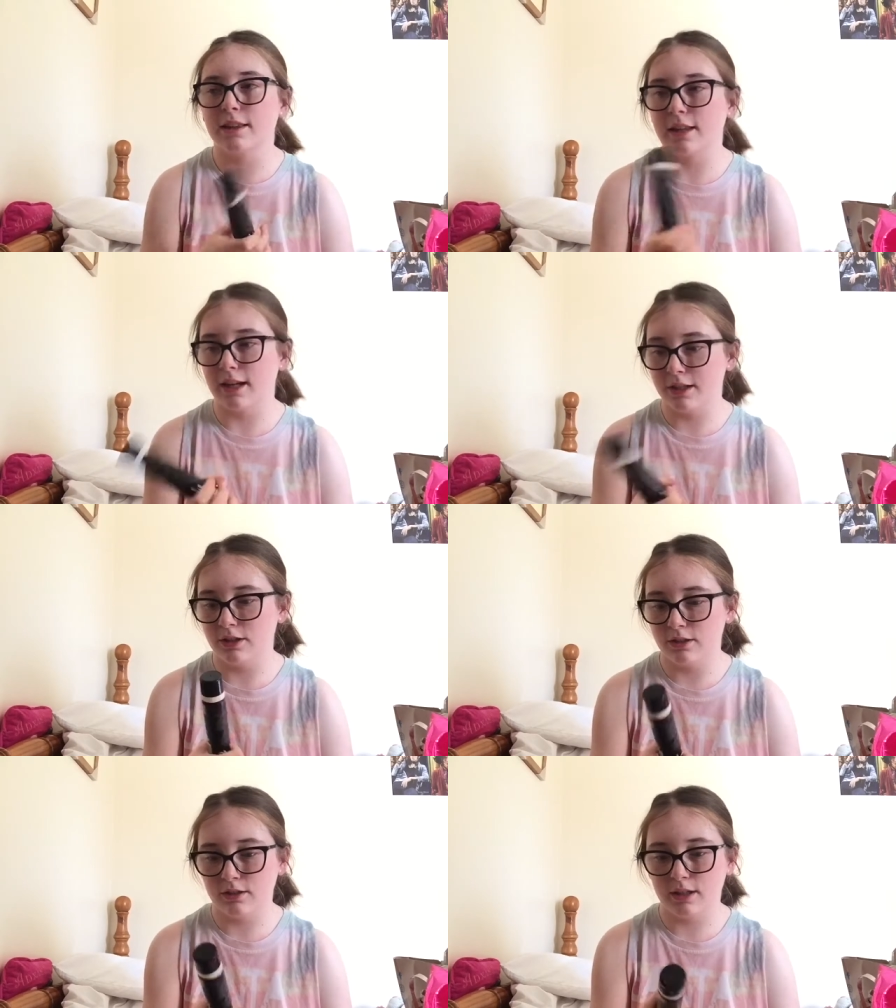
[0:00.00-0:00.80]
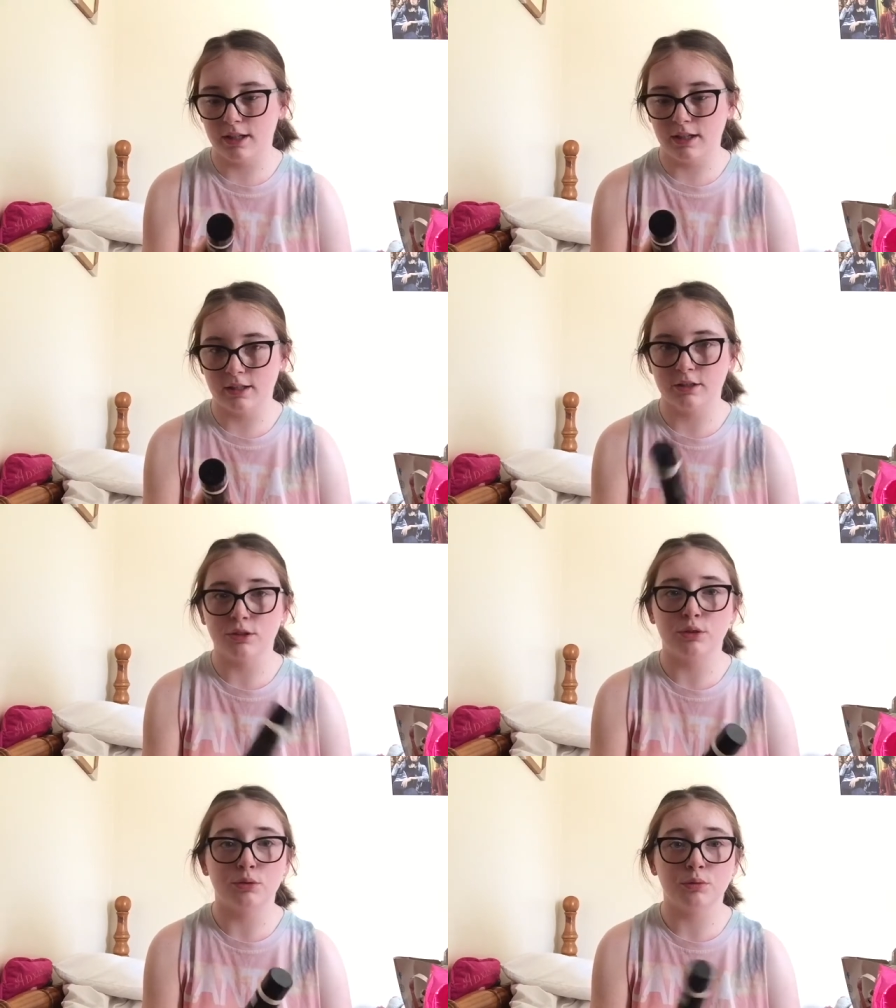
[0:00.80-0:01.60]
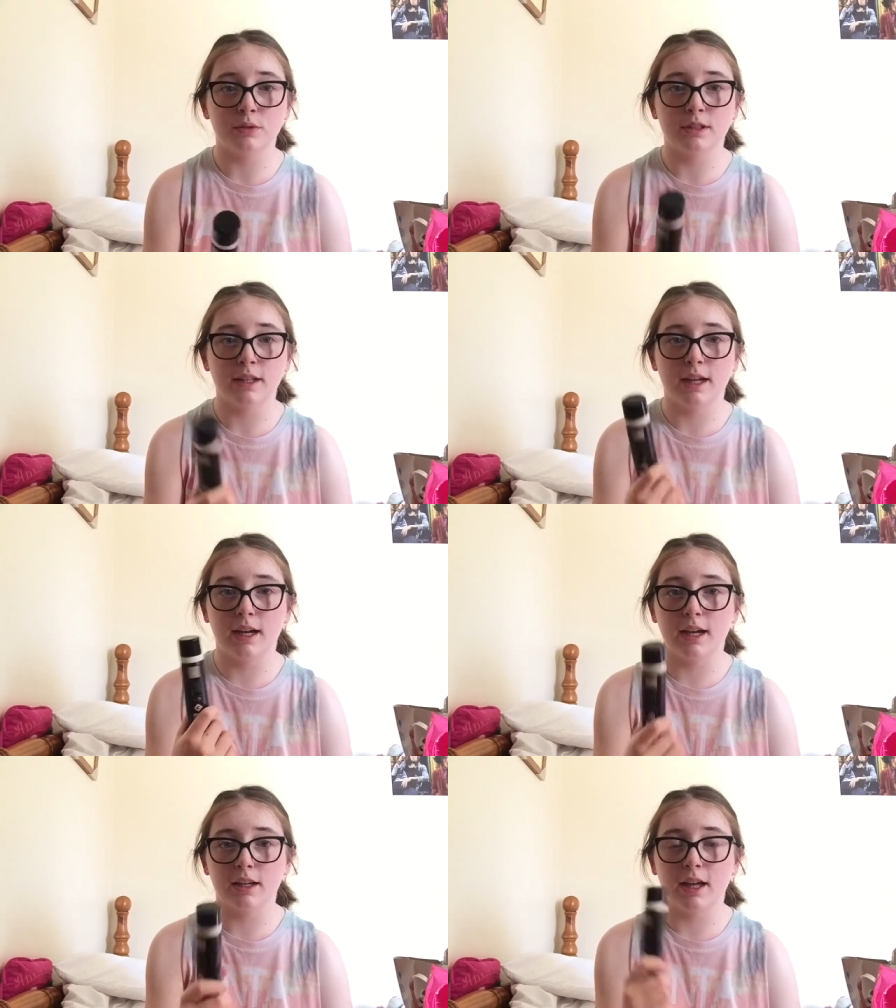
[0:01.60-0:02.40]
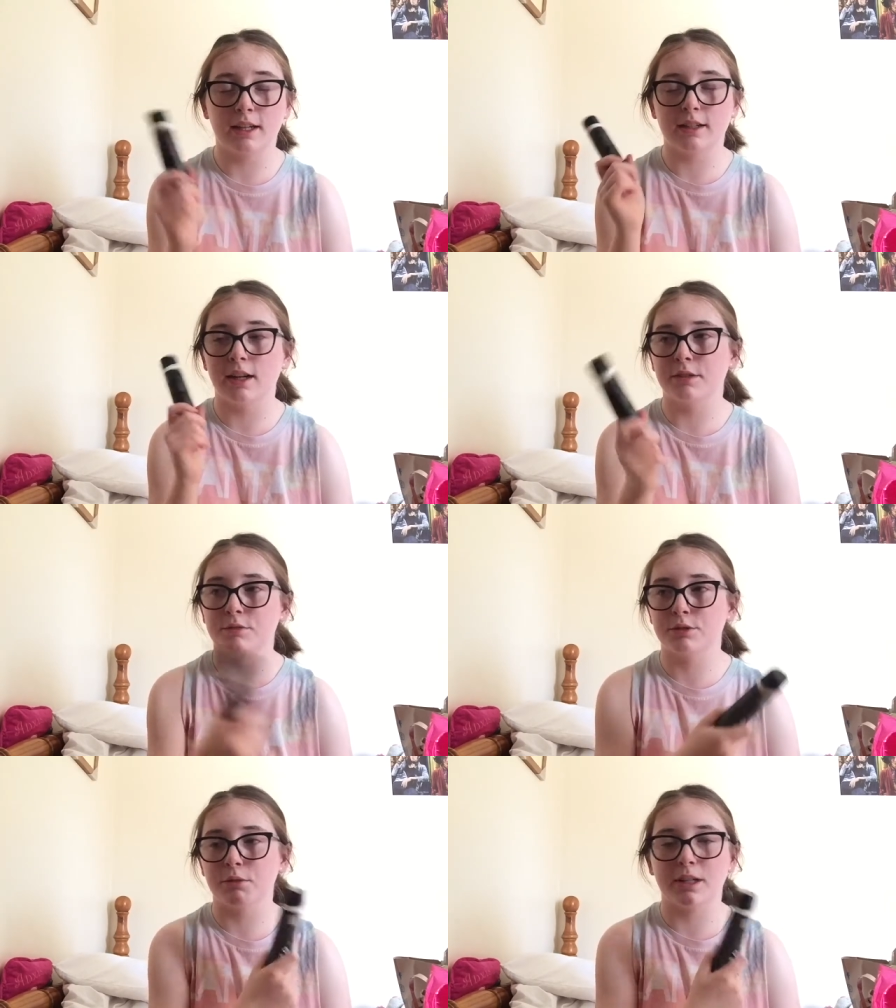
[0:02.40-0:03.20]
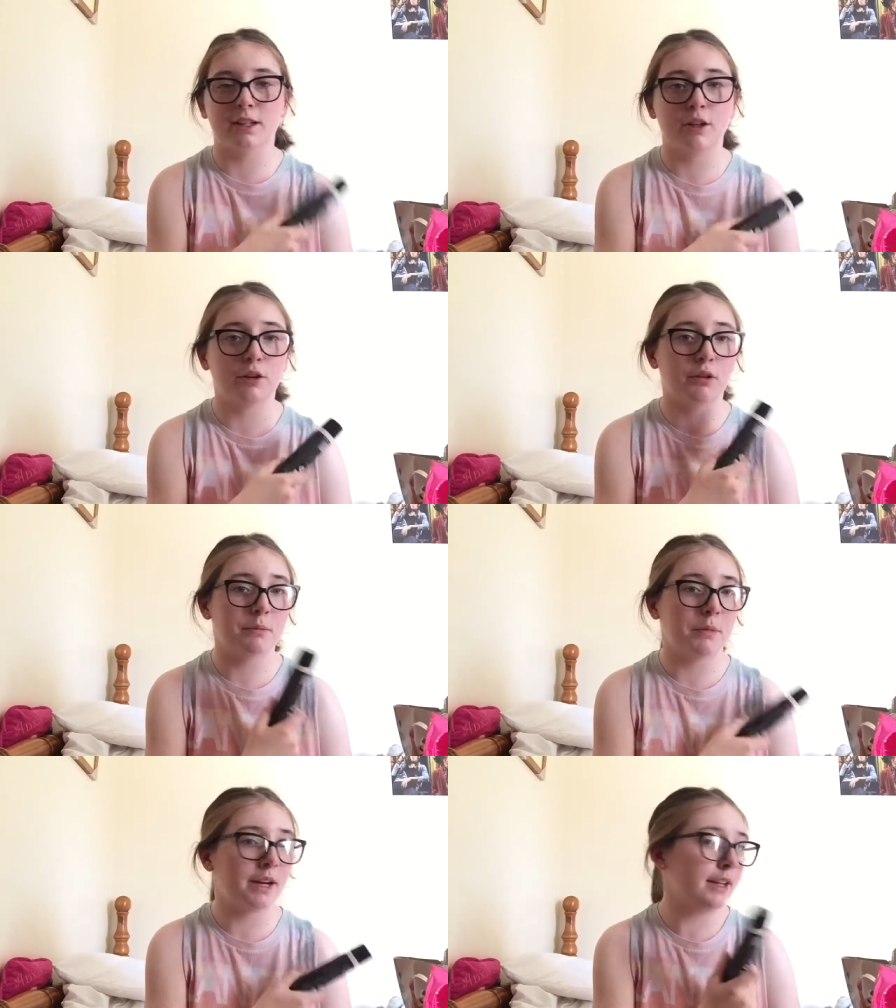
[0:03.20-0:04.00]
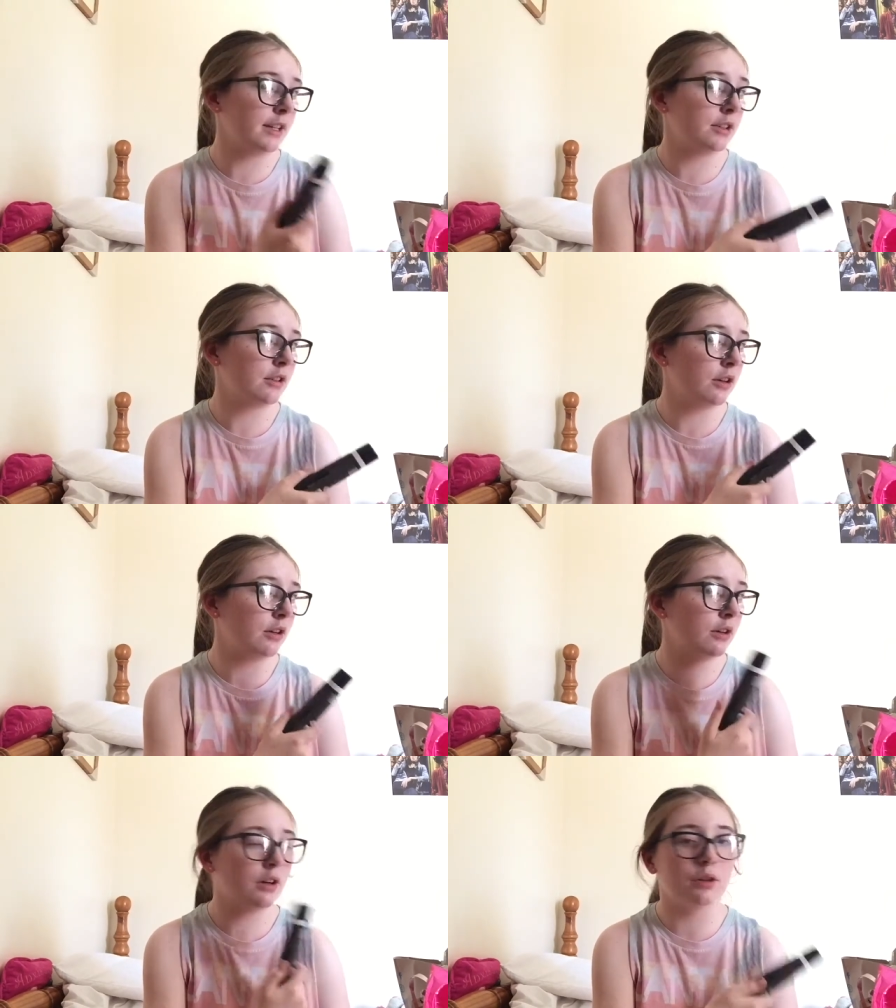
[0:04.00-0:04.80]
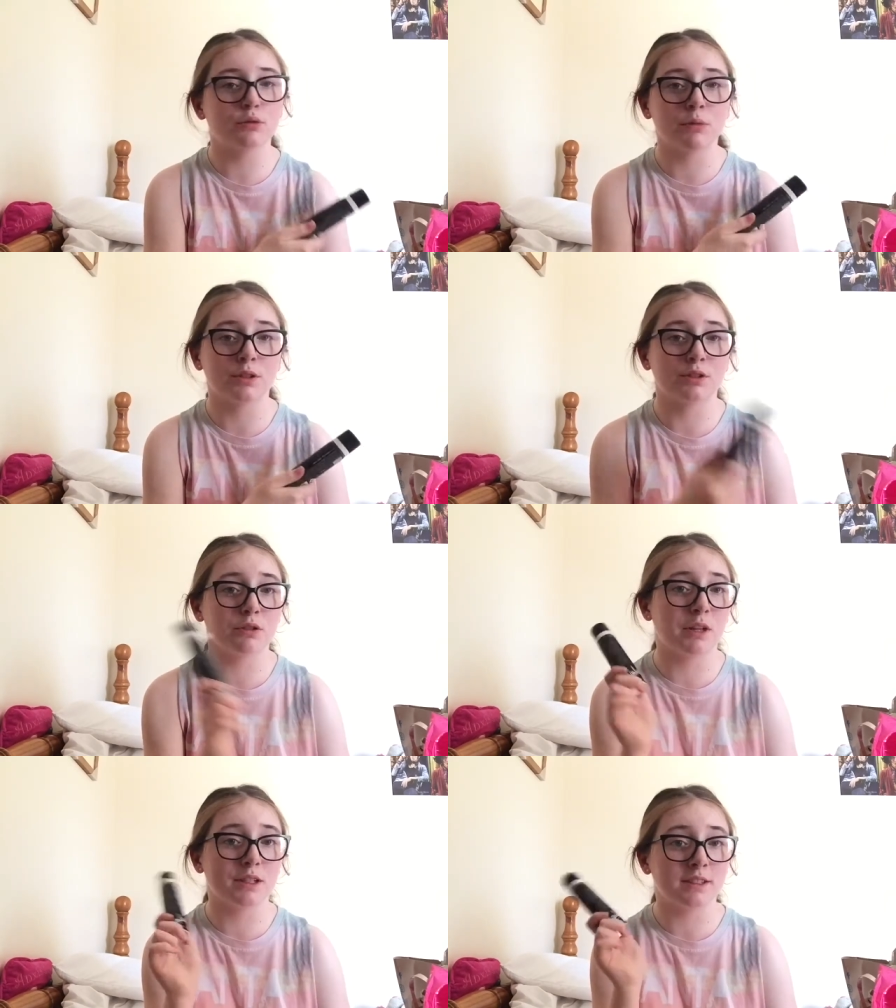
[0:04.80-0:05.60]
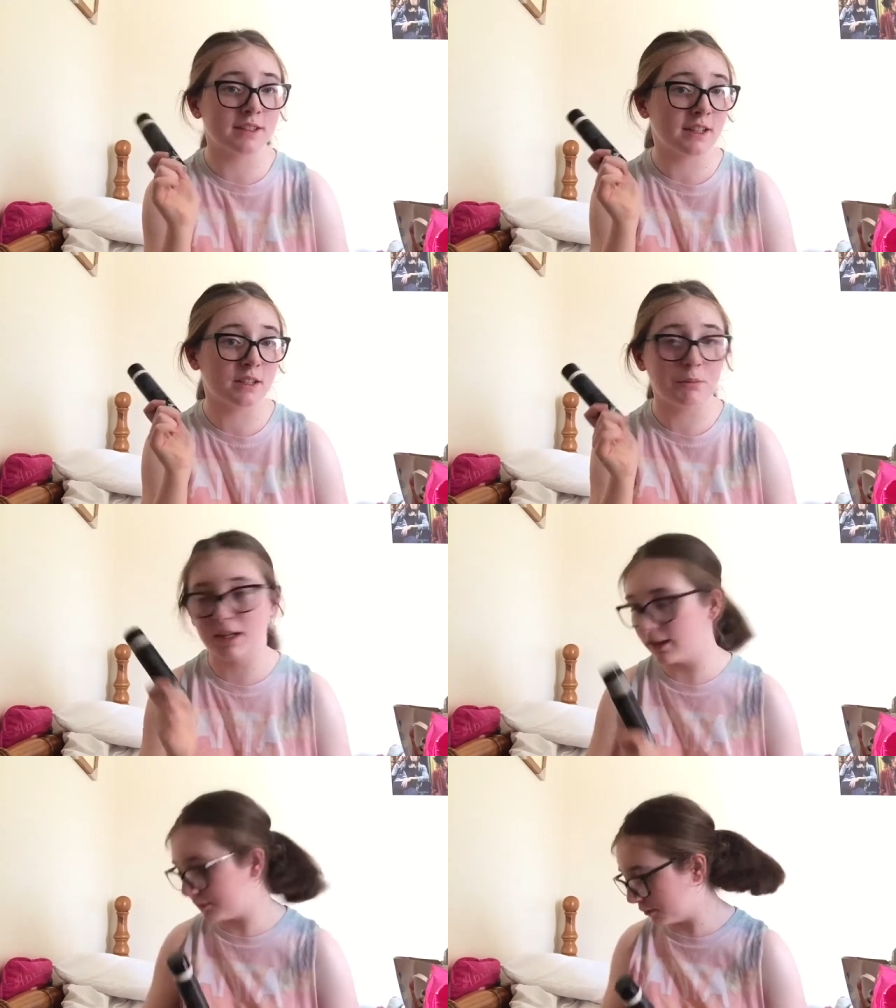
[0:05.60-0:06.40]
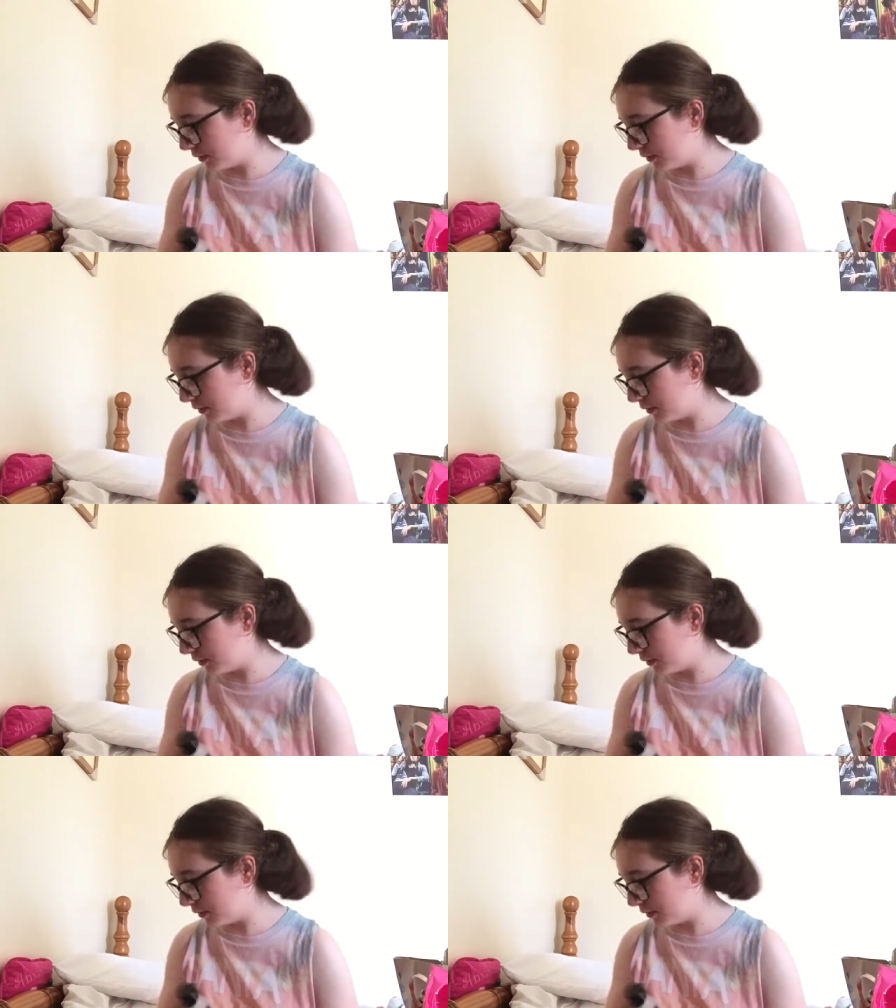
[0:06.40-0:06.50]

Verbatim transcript: that I I like to use and I was running low on my old one so I decided to buy another